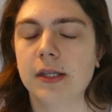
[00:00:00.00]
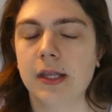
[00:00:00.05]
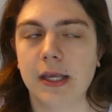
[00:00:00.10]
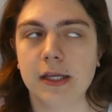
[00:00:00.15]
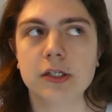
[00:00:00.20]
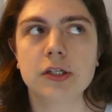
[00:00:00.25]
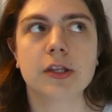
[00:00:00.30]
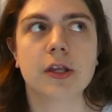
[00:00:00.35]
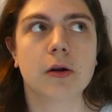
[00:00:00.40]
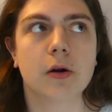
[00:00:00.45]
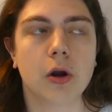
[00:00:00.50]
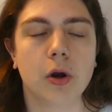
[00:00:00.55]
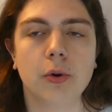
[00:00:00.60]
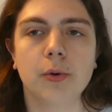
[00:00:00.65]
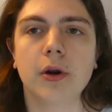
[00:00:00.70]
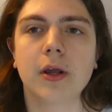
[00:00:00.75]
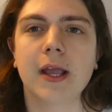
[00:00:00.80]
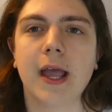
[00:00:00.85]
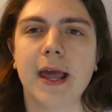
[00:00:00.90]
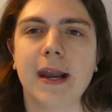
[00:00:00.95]
into their
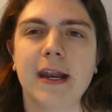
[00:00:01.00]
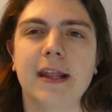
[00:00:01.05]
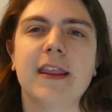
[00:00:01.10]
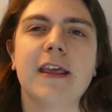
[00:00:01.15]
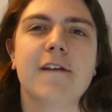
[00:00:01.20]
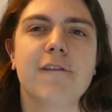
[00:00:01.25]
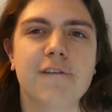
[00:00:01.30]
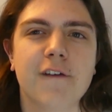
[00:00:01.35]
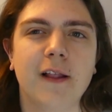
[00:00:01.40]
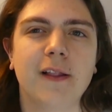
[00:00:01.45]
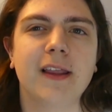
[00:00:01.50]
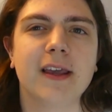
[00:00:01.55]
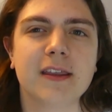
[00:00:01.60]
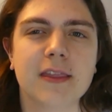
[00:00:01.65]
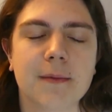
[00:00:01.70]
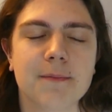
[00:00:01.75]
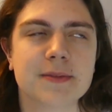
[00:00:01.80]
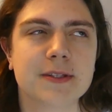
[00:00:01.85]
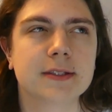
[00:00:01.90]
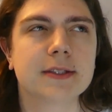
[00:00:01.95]
own again, and they felt like
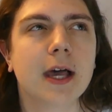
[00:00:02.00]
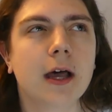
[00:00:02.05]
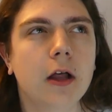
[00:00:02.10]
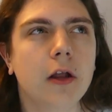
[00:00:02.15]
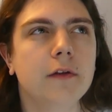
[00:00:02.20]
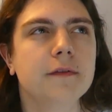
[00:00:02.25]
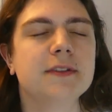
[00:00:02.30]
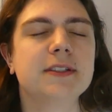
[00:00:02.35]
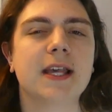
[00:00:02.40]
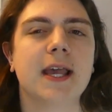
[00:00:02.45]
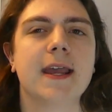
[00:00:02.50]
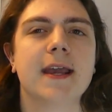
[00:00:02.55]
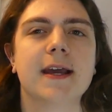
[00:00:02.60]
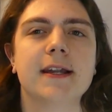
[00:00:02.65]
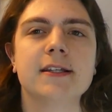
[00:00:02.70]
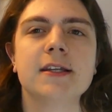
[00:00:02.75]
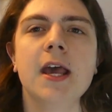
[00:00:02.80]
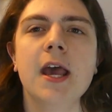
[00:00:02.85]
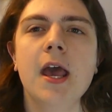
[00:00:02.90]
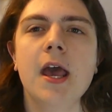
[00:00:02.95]
themselves,
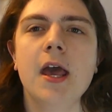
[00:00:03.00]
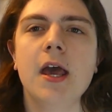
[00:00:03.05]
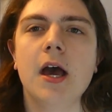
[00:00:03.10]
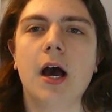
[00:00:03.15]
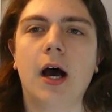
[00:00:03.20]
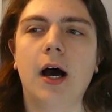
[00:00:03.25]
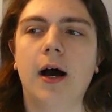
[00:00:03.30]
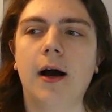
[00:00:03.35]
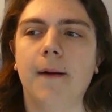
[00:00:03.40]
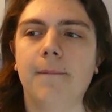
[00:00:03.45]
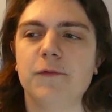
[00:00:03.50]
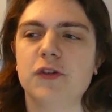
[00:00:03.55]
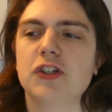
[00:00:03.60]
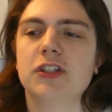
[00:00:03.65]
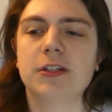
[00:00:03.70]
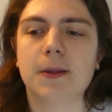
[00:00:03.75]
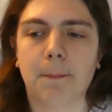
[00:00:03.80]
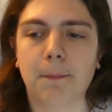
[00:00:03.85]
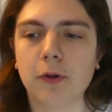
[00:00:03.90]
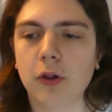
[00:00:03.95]
and
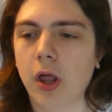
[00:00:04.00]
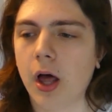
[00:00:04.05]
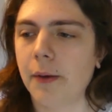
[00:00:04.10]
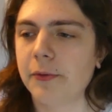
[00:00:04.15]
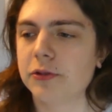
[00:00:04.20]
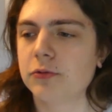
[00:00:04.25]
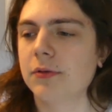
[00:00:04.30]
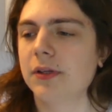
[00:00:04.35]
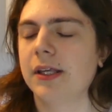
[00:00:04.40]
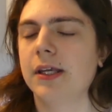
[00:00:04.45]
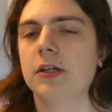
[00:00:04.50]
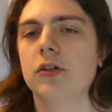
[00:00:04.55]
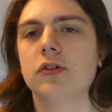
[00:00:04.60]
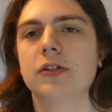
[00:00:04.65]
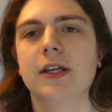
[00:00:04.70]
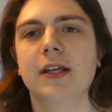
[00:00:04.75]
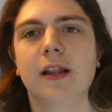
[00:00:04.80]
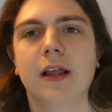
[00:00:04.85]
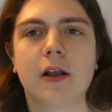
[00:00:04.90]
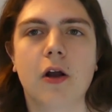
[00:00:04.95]
just the plot was really
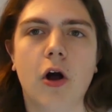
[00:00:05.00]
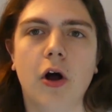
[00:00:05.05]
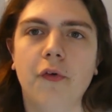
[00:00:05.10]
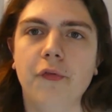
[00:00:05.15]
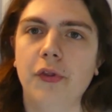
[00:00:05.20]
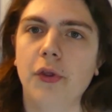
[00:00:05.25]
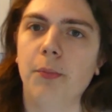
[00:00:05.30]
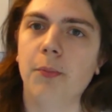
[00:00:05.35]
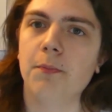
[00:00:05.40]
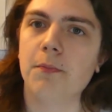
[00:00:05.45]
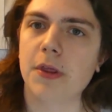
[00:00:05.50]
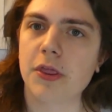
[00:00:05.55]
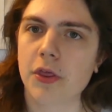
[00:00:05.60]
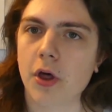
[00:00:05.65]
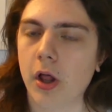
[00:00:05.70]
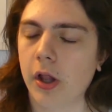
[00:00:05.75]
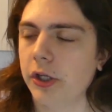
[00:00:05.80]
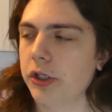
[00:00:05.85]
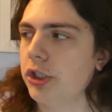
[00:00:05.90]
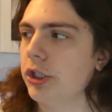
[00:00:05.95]
interesting, like all the
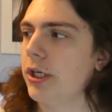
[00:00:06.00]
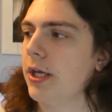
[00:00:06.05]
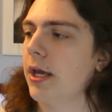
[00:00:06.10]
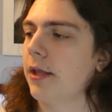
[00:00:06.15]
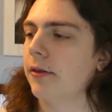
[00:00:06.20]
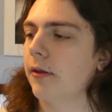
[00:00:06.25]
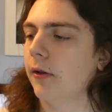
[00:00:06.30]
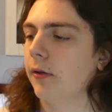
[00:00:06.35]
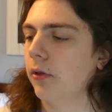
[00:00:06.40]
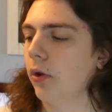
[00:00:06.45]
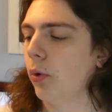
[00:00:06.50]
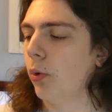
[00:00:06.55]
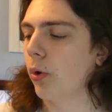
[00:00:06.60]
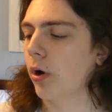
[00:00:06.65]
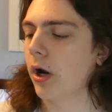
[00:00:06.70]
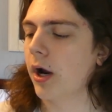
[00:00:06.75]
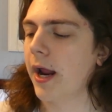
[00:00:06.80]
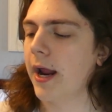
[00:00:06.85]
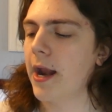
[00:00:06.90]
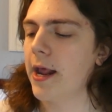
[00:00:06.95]
mythology and the
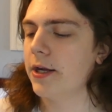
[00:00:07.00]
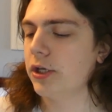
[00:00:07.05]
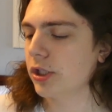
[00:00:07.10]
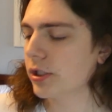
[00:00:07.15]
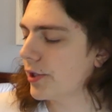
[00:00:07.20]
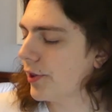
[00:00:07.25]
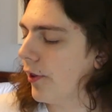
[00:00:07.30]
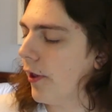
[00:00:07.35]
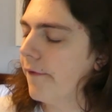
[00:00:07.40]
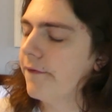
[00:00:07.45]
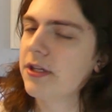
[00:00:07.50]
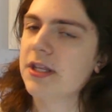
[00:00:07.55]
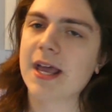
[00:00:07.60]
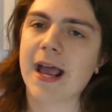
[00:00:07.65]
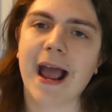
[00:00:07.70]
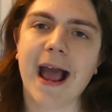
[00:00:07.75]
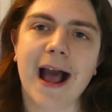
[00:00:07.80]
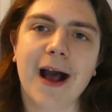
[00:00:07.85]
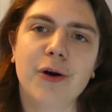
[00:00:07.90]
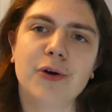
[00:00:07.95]
lore, and I just loved the
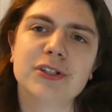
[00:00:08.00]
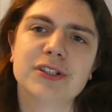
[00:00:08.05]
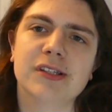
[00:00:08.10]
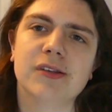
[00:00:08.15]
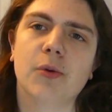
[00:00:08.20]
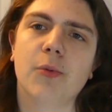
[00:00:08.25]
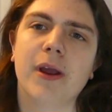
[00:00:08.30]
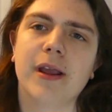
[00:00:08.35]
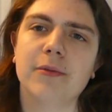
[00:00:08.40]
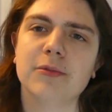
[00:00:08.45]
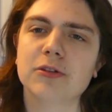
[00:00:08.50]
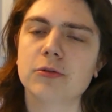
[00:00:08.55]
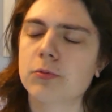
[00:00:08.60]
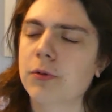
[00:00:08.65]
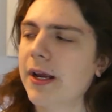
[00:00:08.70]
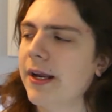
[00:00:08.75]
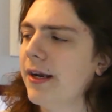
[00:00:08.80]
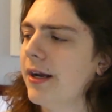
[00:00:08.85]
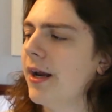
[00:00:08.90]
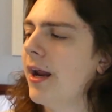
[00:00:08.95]
house and the way it was
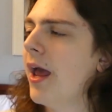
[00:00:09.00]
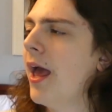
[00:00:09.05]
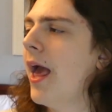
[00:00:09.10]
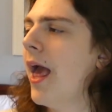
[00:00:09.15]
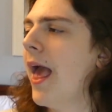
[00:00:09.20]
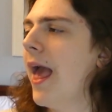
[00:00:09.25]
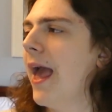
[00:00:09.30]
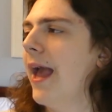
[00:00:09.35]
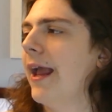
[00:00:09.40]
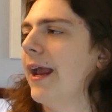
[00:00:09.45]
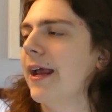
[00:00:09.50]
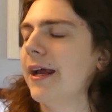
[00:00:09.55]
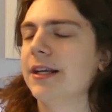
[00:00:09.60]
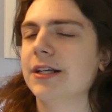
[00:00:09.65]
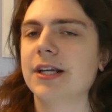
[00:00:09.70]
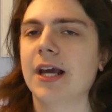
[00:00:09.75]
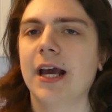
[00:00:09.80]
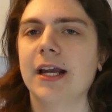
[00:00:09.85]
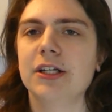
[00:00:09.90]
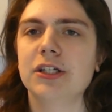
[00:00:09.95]
written,
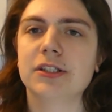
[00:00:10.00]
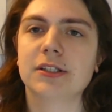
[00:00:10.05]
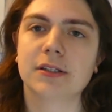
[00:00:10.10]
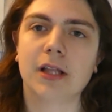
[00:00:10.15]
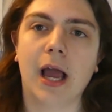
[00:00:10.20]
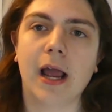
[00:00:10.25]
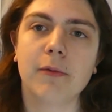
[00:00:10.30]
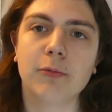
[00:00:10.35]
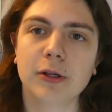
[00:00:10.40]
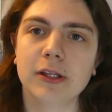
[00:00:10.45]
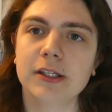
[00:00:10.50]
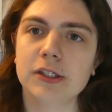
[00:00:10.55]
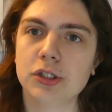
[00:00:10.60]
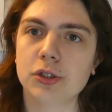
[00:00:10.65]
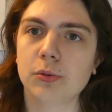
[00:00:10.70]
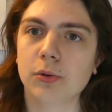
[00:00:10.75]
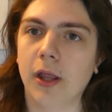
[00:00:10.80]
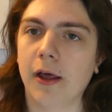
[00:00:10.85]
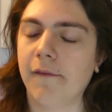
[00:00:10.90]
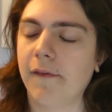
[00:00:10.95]
and I really
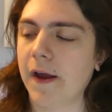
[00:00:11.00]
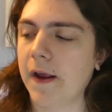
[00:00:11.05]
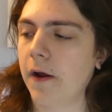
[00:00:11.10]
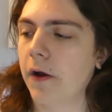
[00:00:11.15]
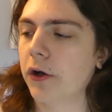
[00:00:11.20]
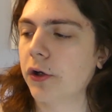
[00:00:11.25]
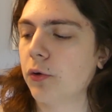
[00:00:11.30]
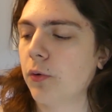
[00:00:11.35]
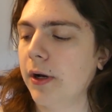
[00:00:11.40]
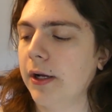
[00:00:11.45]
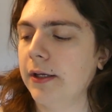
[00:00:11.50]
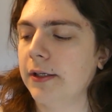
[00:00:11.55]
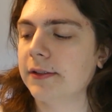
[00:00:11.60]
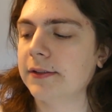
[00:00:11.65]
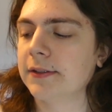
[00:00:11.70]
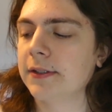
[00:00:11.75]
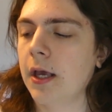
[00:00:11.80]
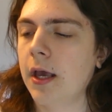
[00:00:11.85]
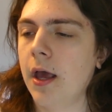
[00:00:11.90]
do love Ayana Gray's